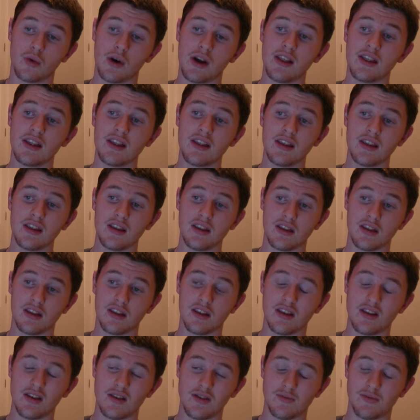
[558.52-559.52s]
when
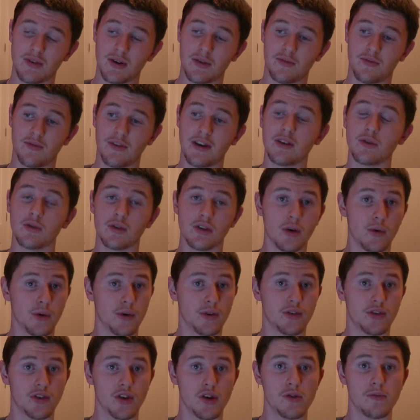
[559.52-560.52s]
things are
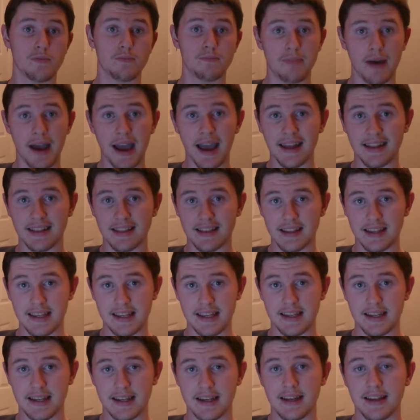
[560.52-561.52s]
going so
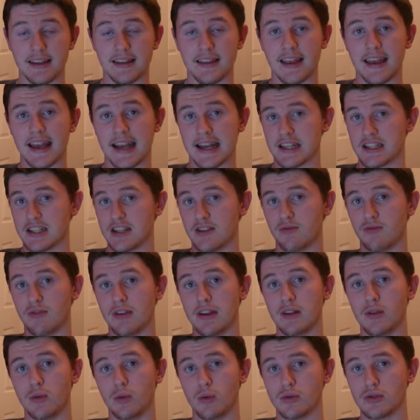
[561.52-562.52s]
badly, they actually
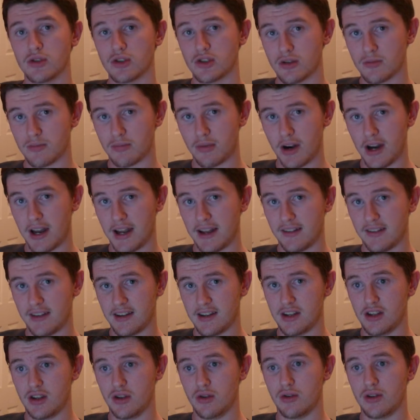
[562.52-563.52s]
relaunched a
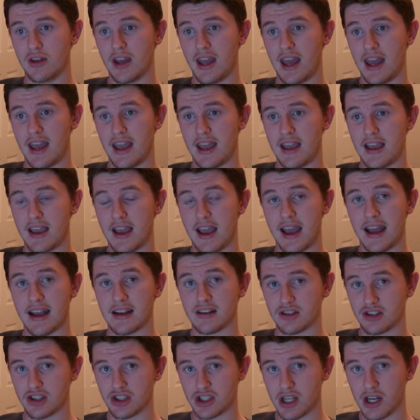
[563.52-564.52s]
brand in the UK
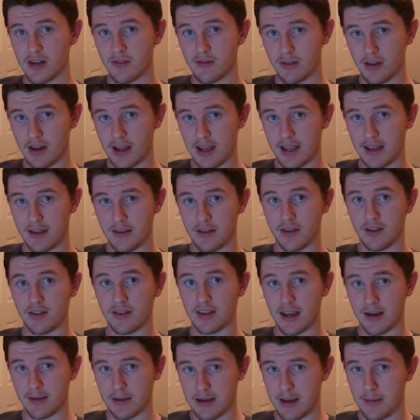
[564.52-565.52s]
out of Chevrolet, the
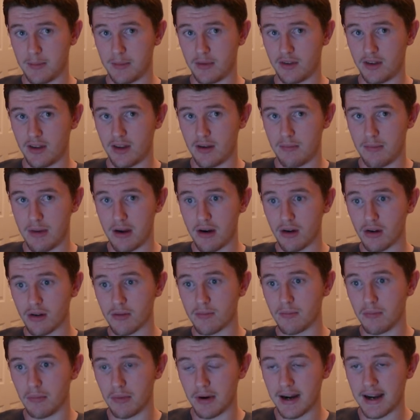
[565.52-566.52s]
same name as the
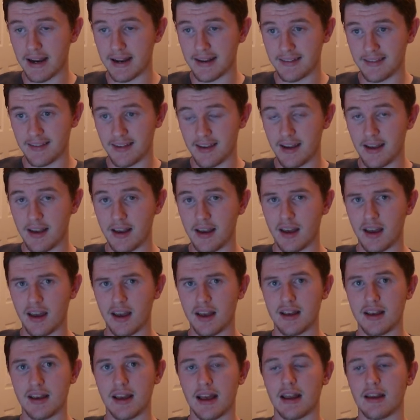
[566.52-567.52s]
American brand.
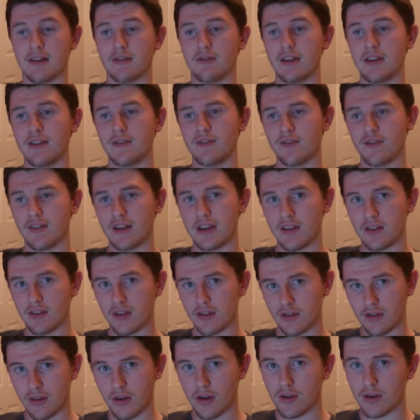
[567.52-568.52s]
I think things
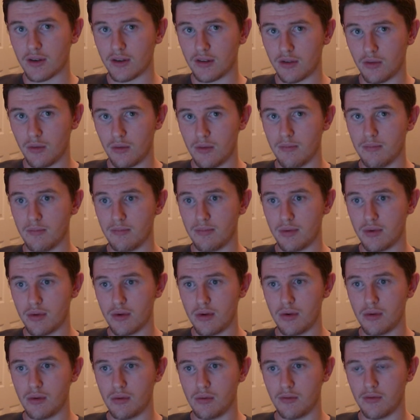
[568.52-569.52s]
are starting to
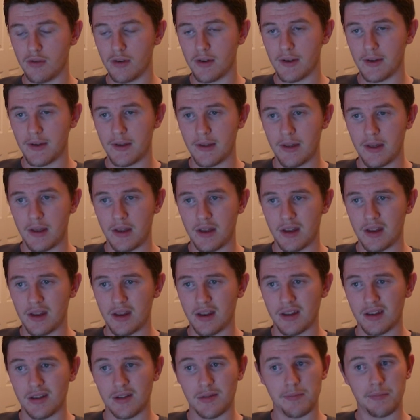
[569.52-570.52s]
improve,
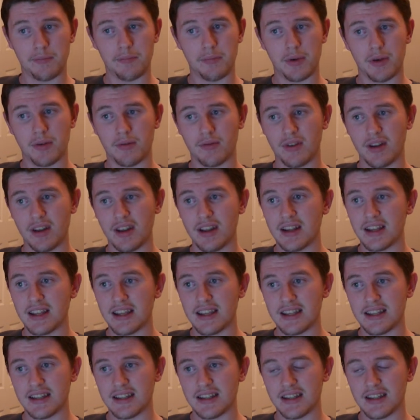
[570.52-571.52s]
but
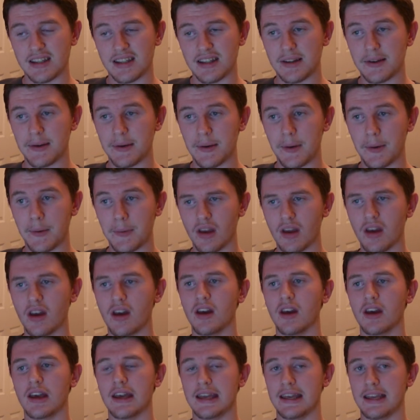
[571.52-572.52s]
really,
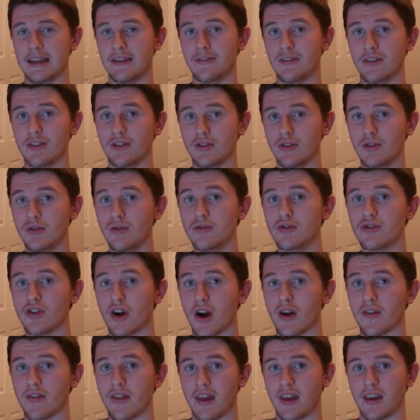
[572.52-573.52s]
if you do
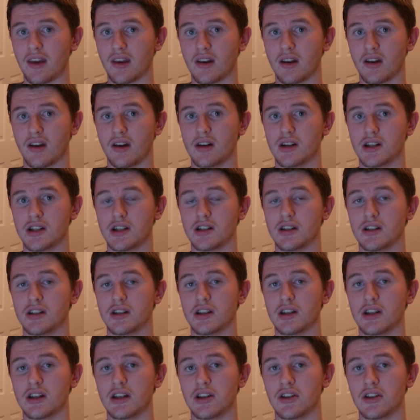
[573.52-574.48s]
drive that car,